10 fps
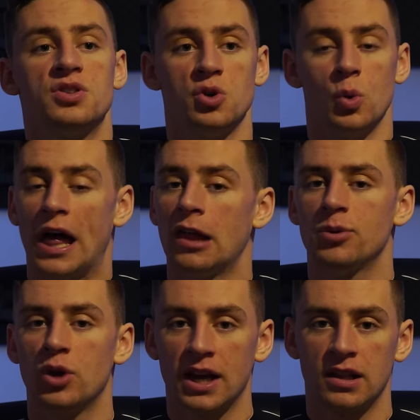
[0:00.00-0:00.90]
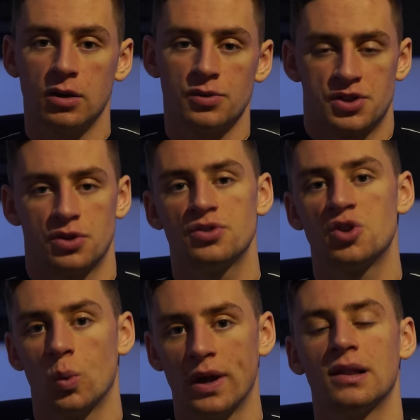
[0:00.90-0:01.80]
to help you get closer
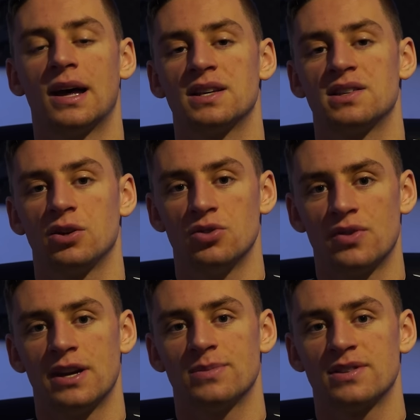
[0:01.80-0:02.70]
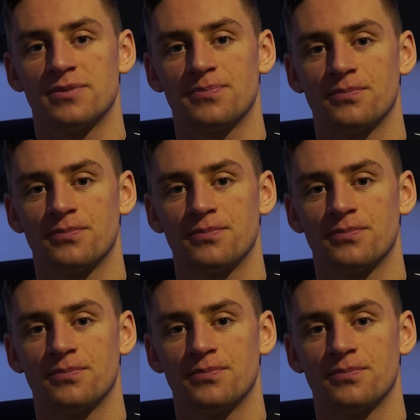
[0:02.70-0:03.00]
to realizing your dreams.